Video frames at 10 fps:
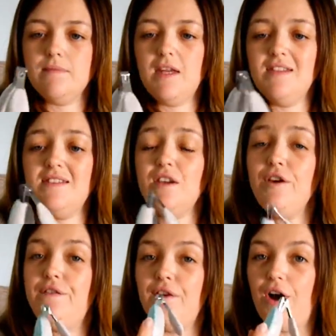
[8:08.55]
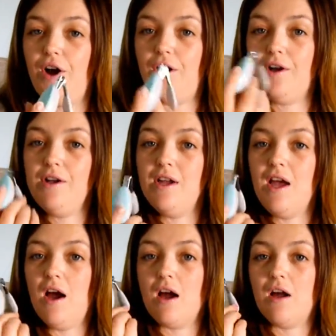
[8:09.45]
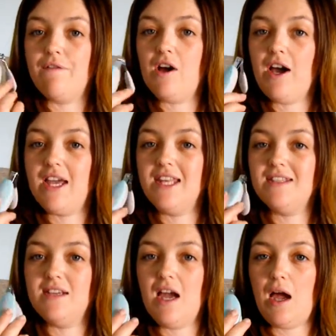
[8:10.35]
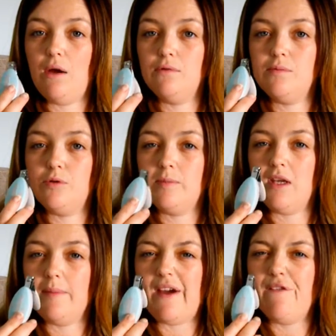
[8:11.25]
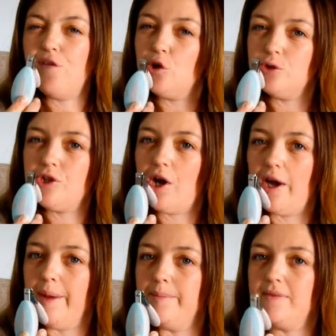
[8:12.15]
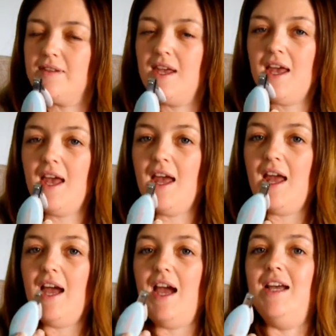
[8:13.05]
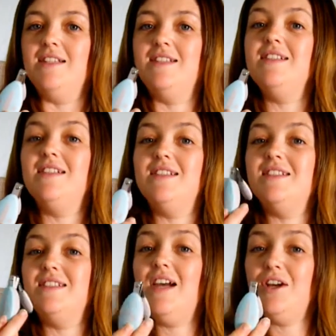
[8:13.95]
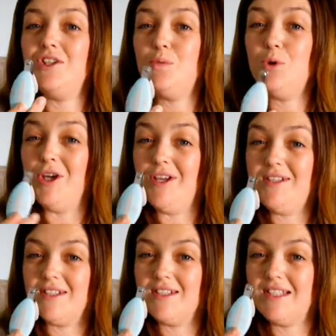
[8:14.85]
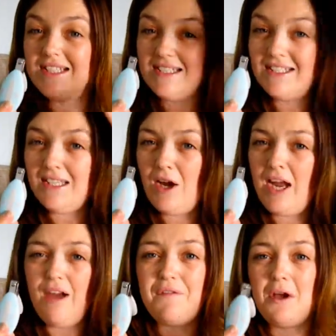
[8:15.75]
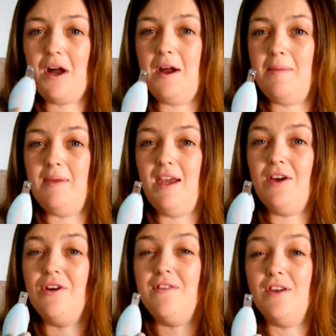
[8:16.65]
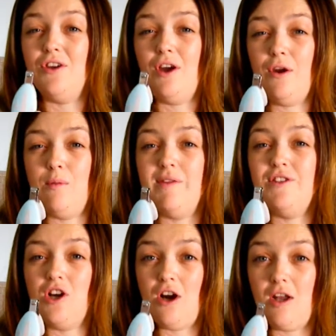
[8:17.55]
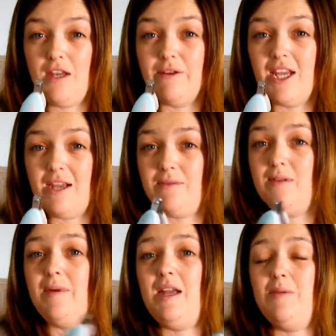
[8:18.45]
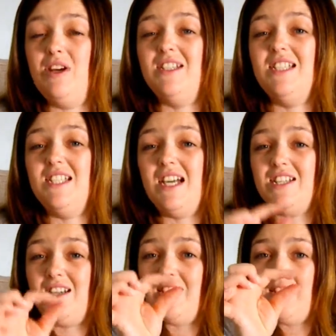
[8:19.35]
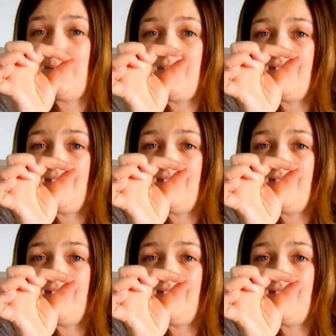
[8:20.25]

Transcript: And so far, I've cut his nails probably about 4 times, and touch wood, I haven't cut him yet, because I know with Charlie when he was a baby, I did actually nip